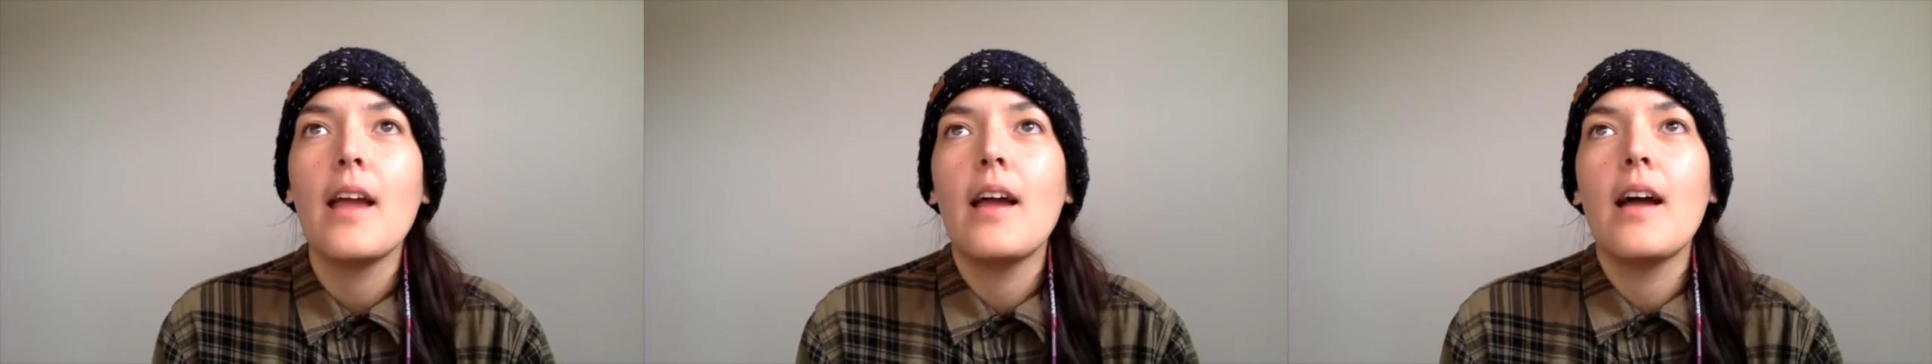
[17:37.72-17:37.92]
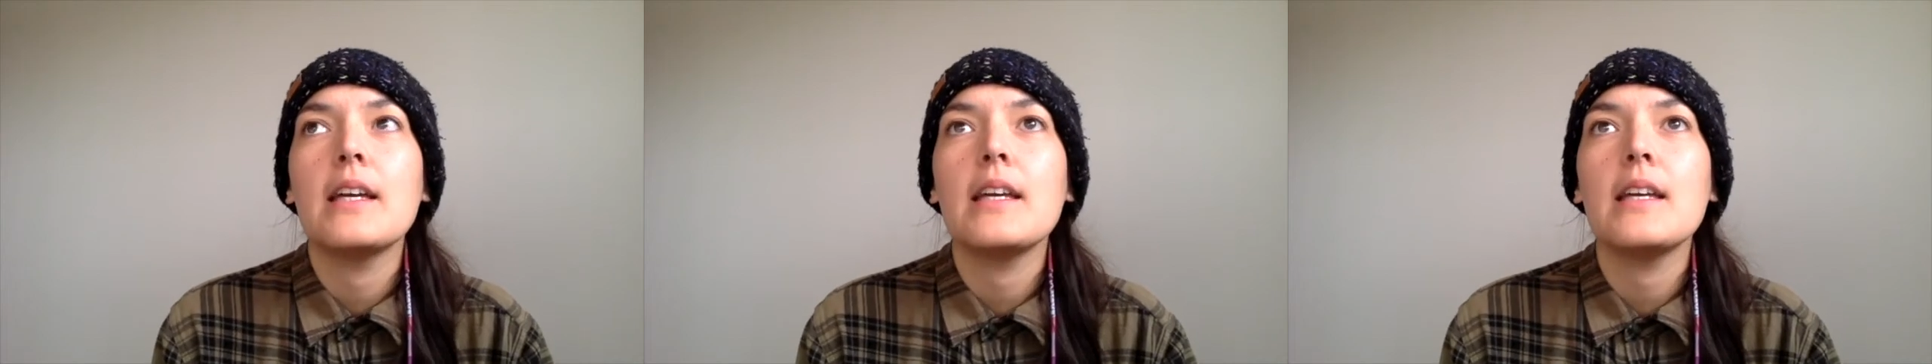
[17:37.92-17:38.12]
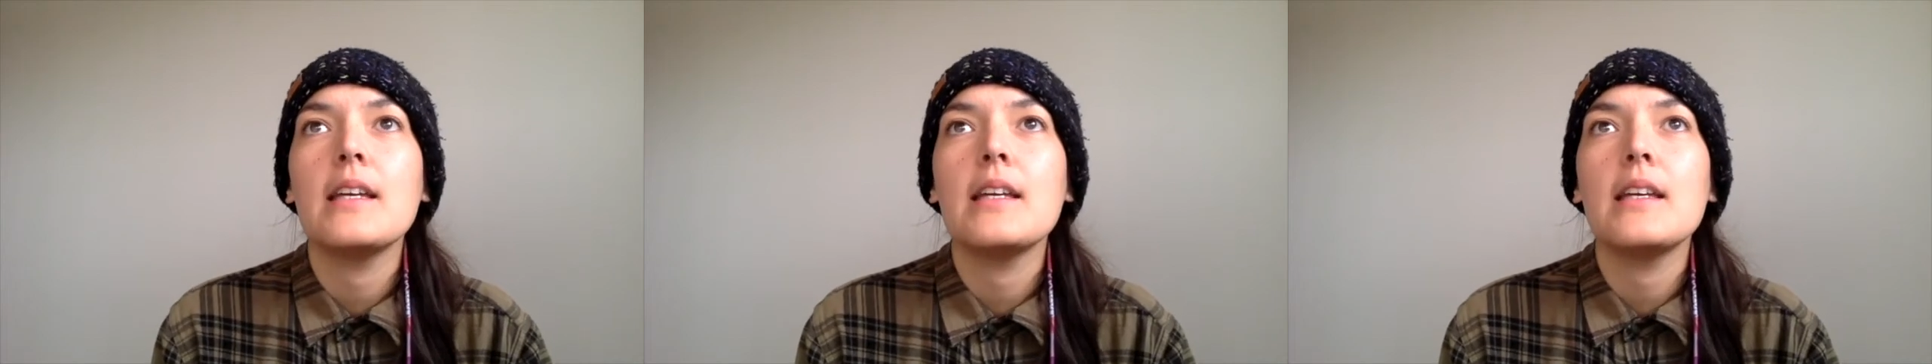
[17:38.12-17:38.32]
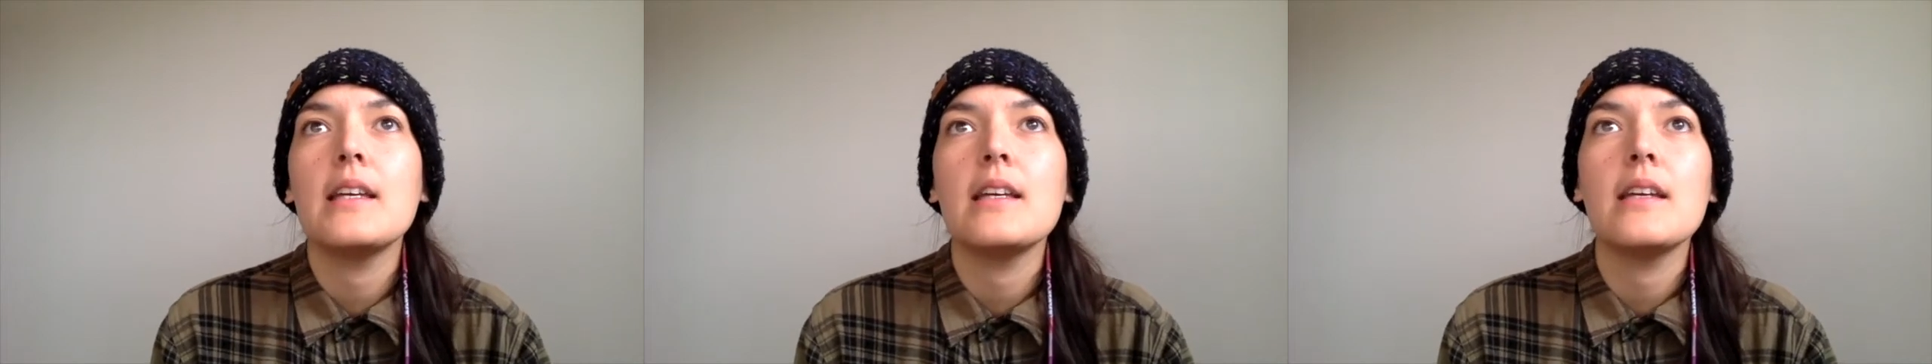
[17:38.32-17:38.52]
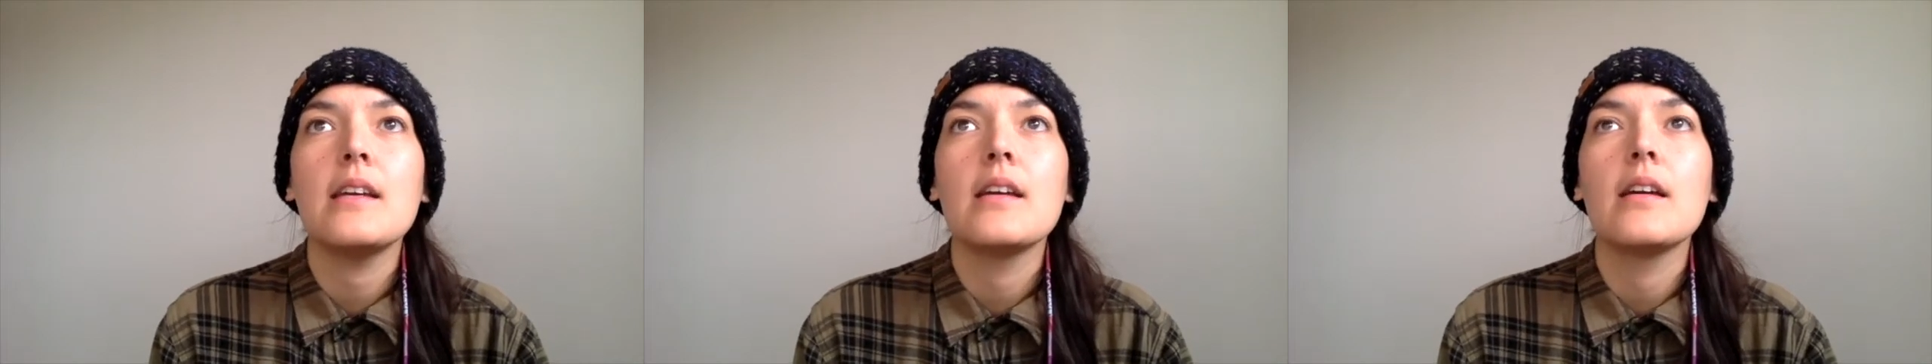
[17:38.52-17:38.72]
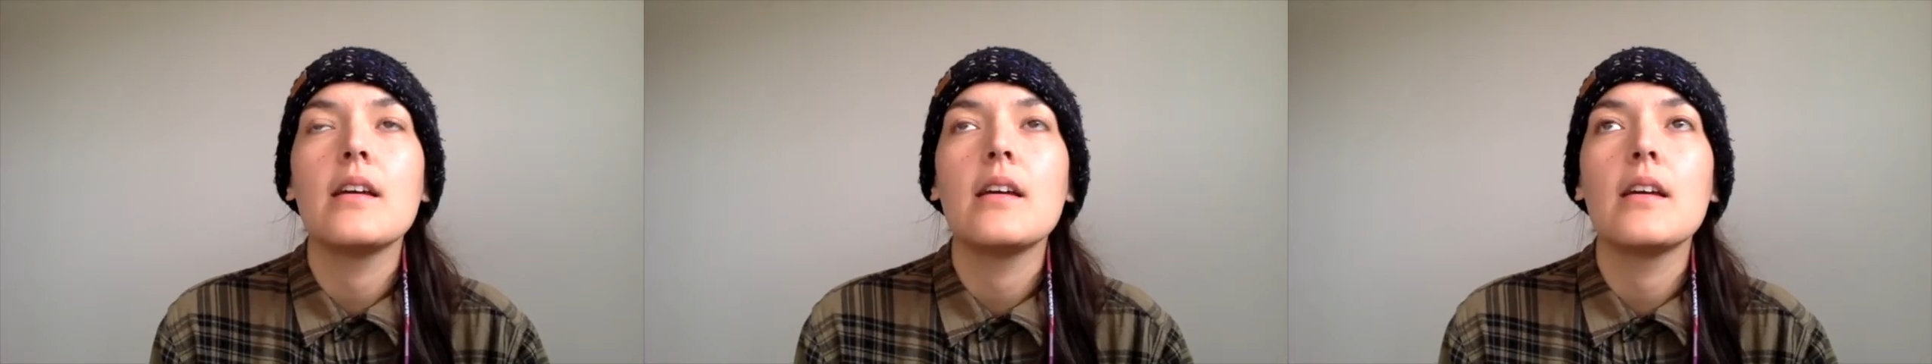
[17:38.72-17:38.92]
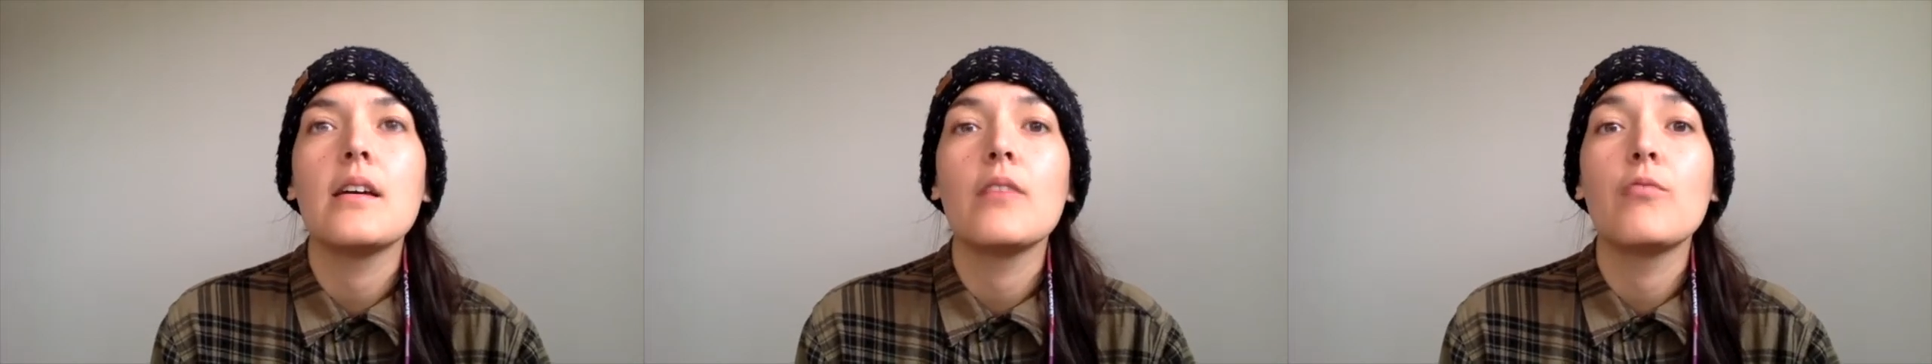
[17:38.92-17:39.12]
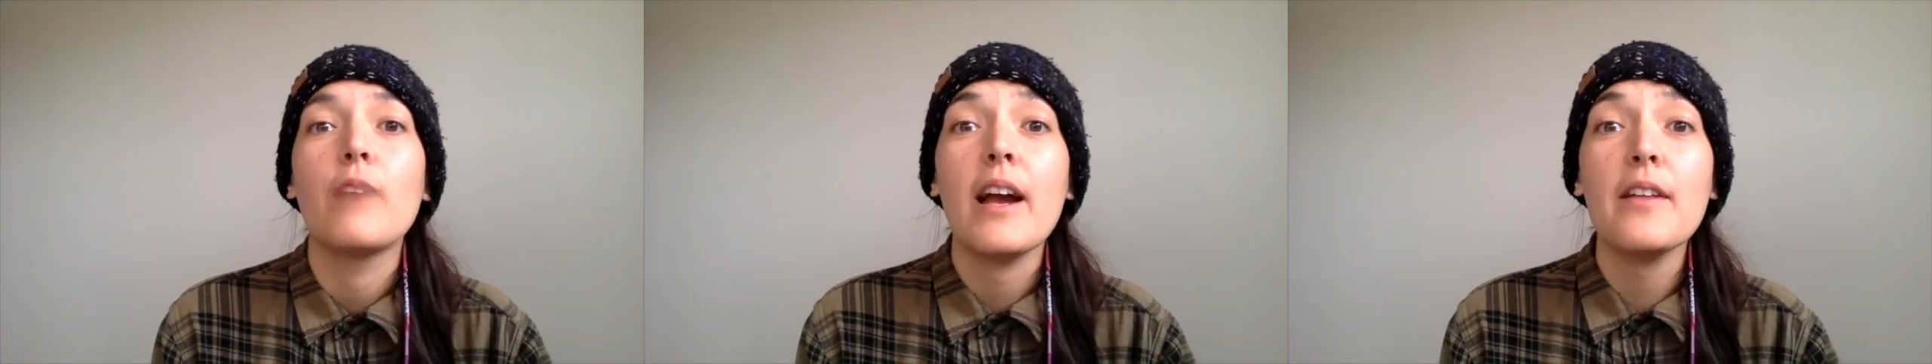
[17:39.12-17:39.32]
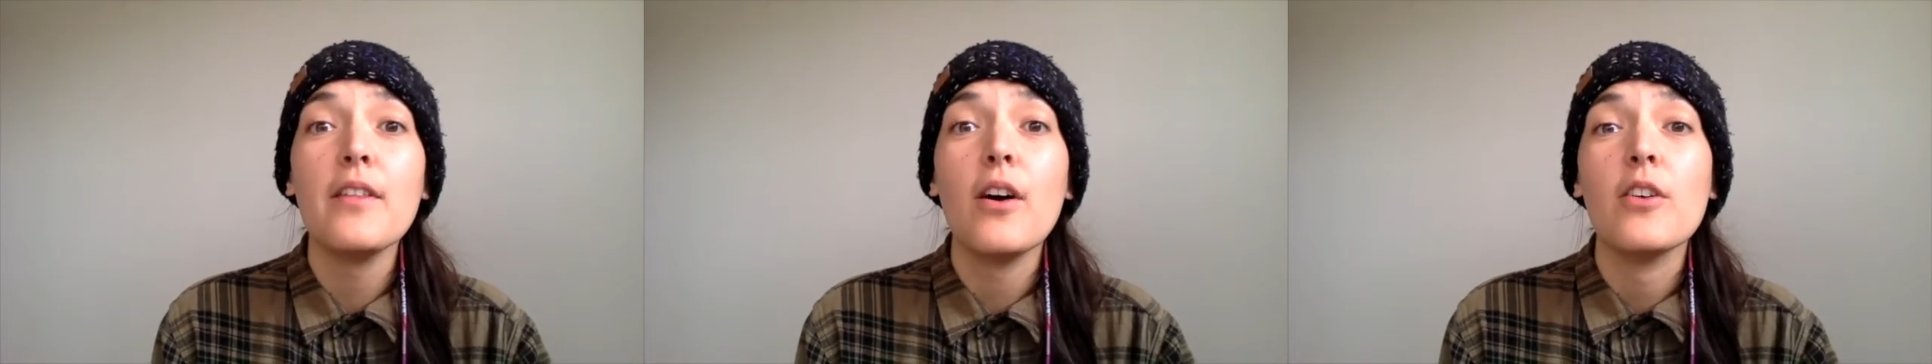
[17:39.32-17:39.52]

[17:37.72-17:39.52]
He rang the